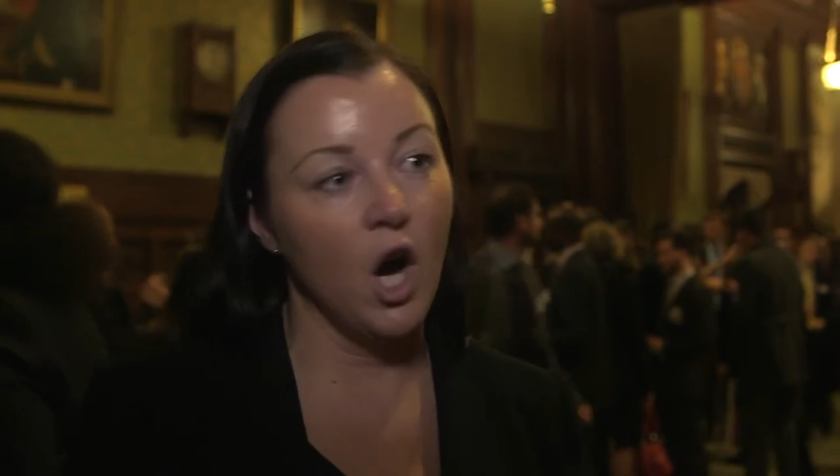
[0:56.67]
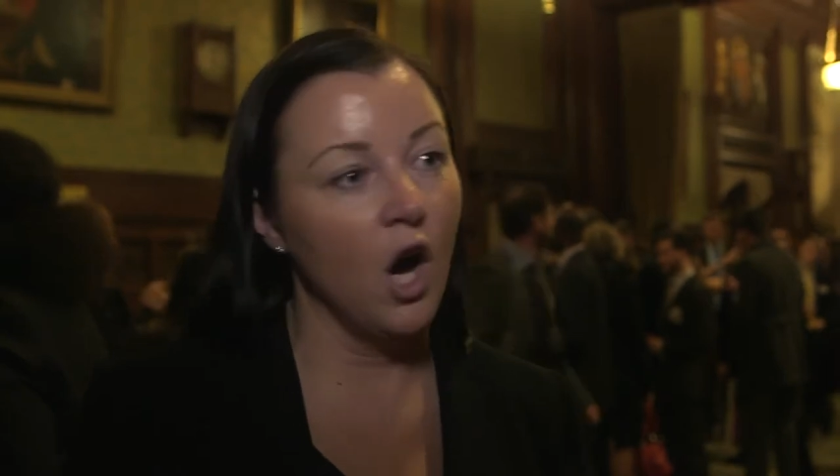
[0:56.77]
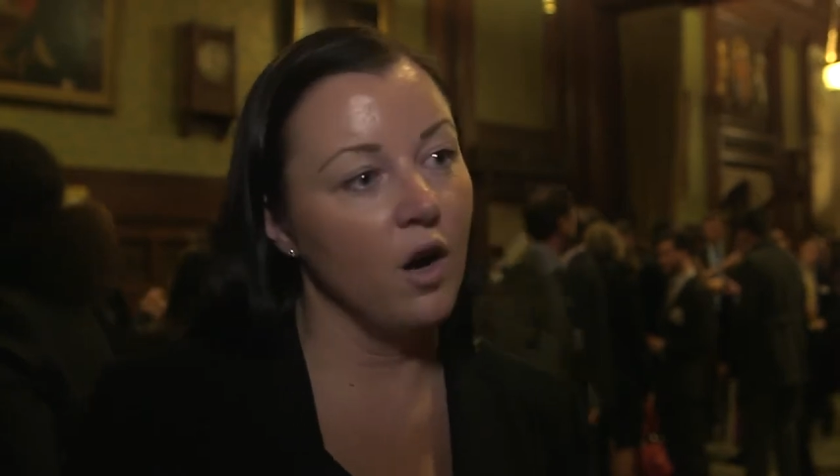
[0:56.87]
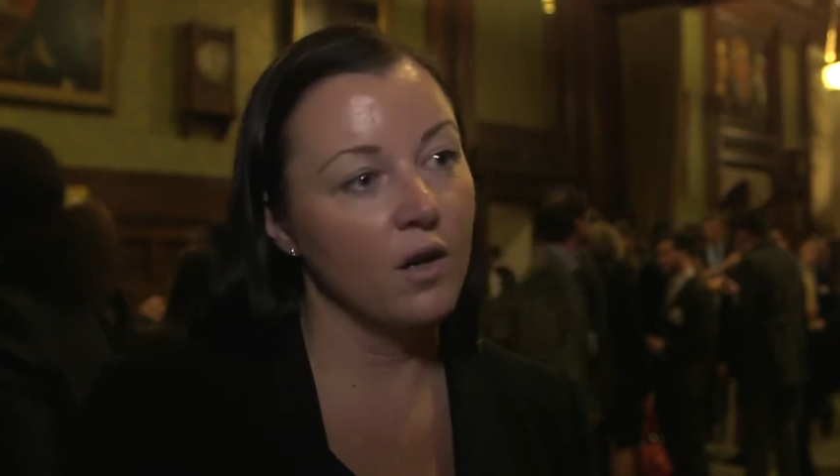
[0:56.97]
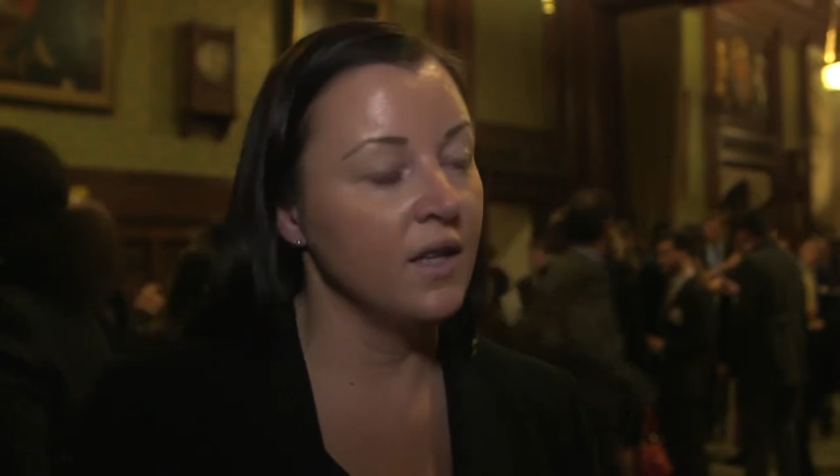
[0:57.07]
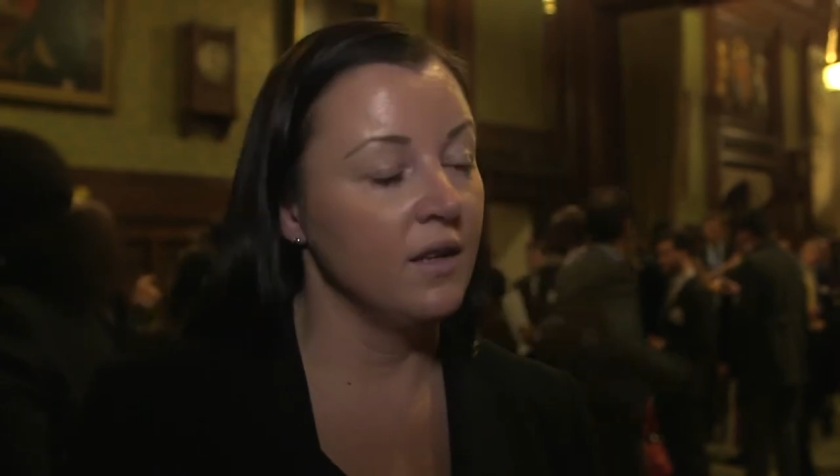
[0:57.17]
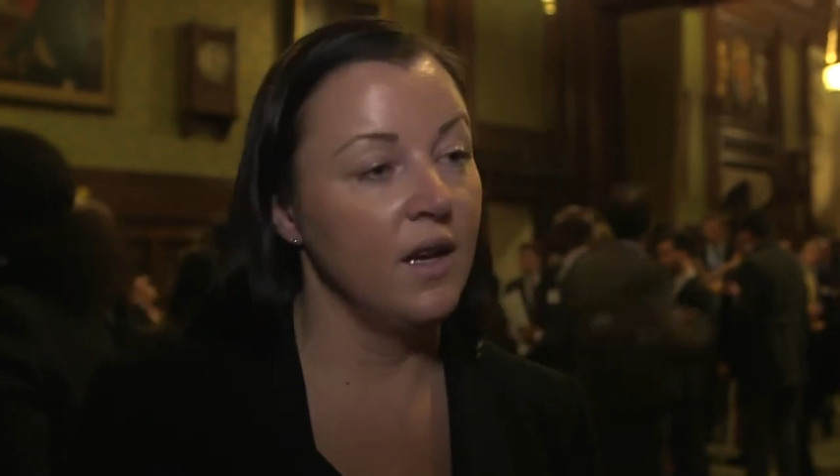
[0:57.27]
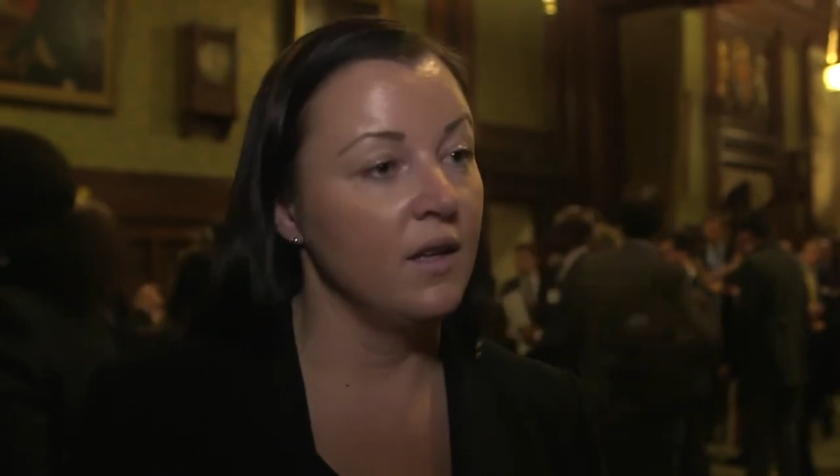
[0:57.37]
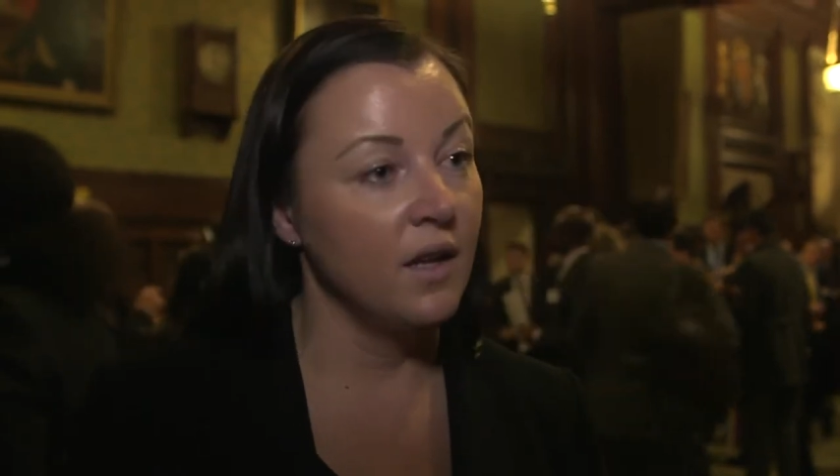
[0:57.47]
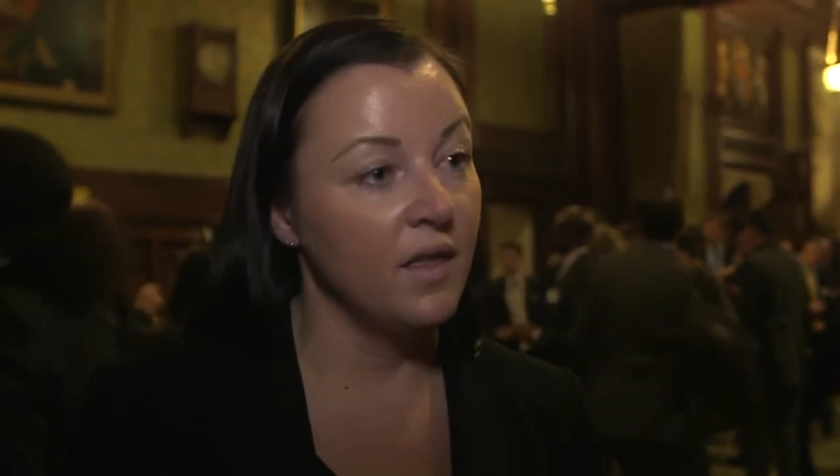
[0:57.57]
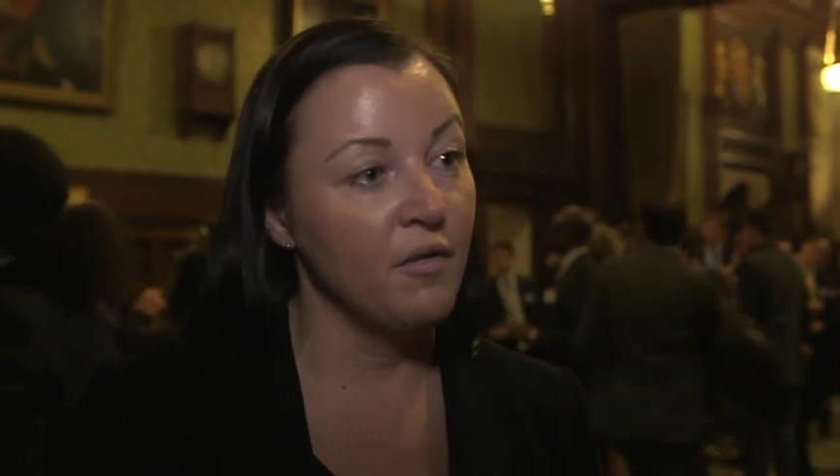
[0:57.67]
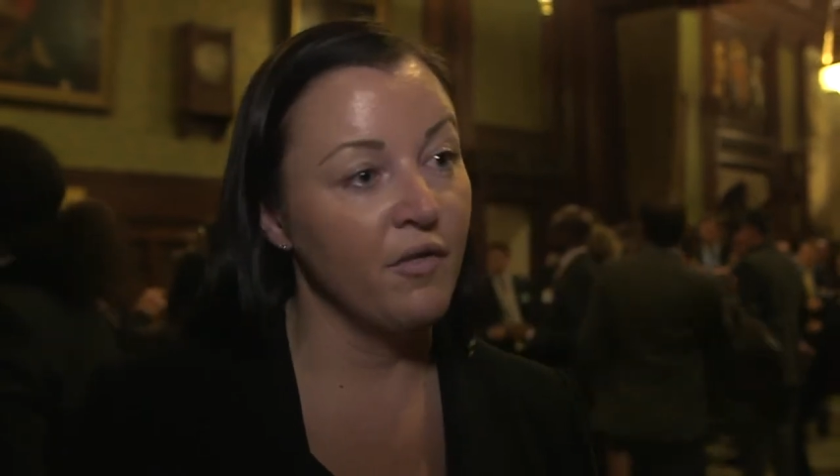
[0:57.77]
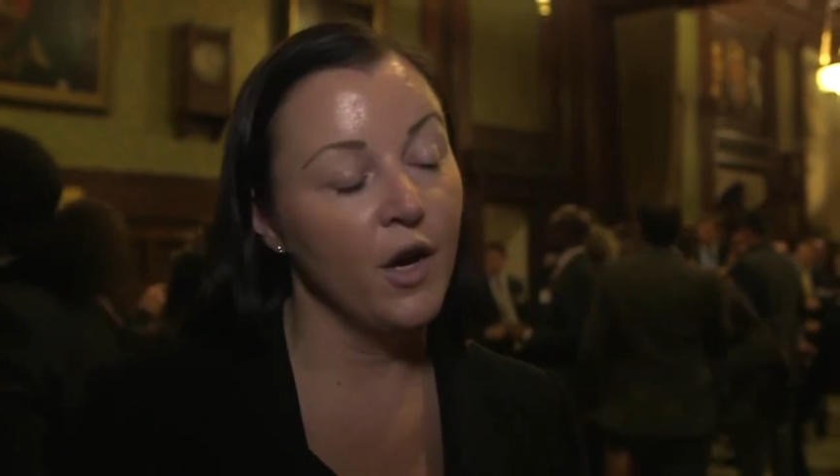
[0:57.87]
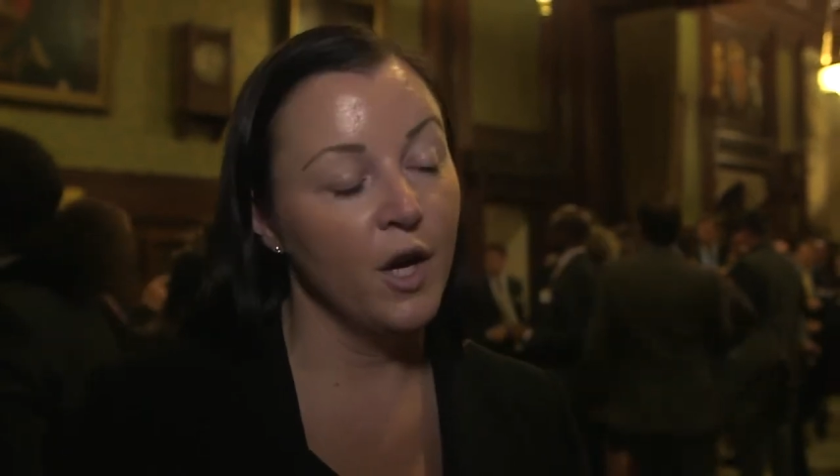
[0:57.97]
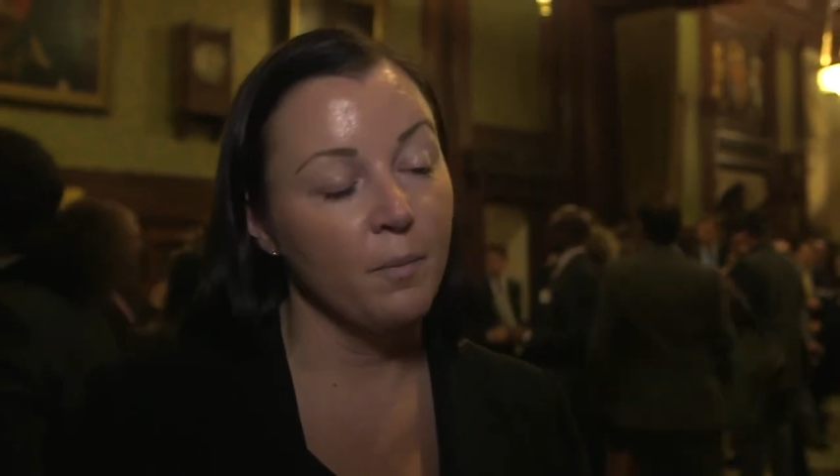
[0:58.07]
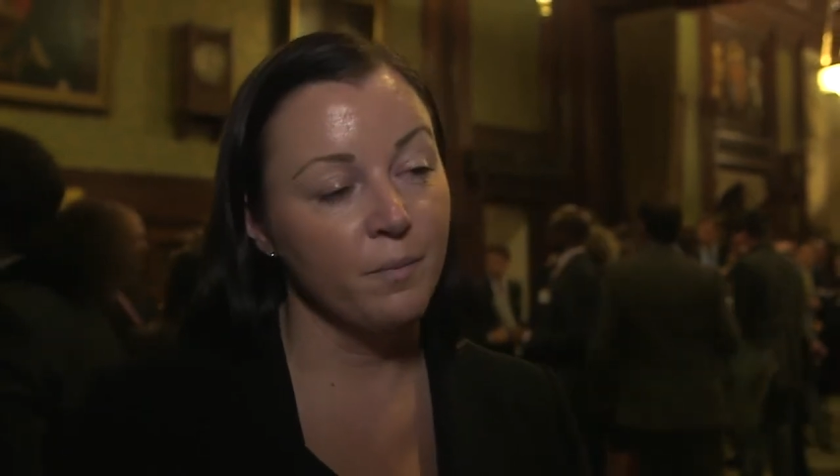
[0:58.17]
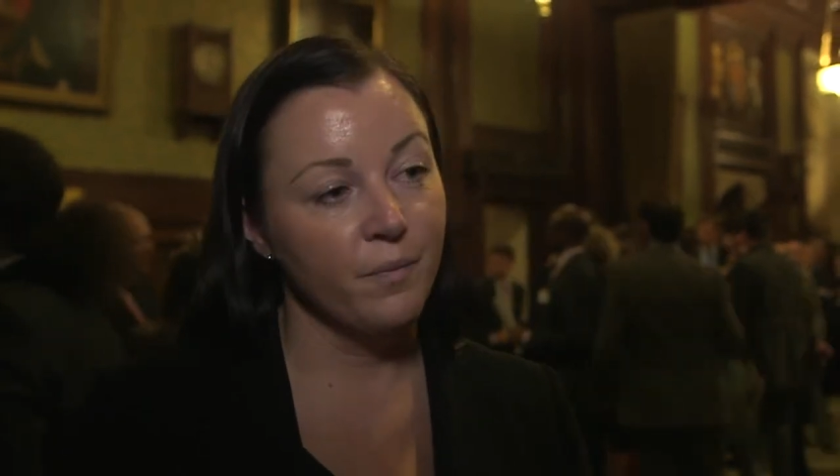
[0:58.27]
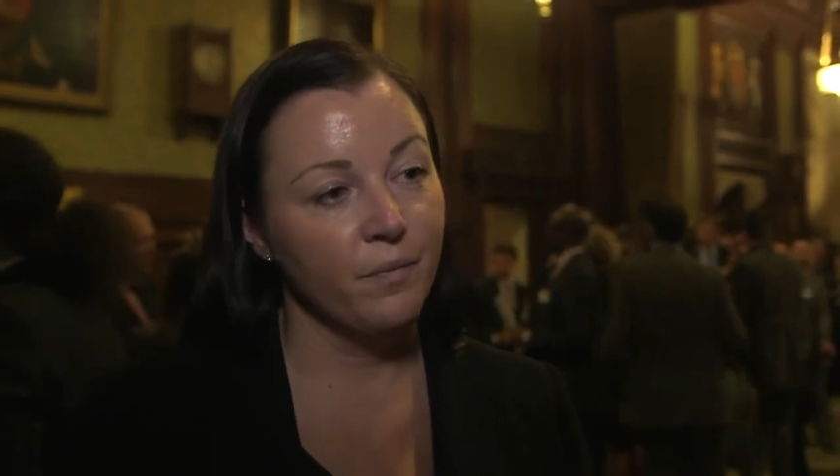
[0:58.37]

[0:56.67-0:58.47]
heart in the firm.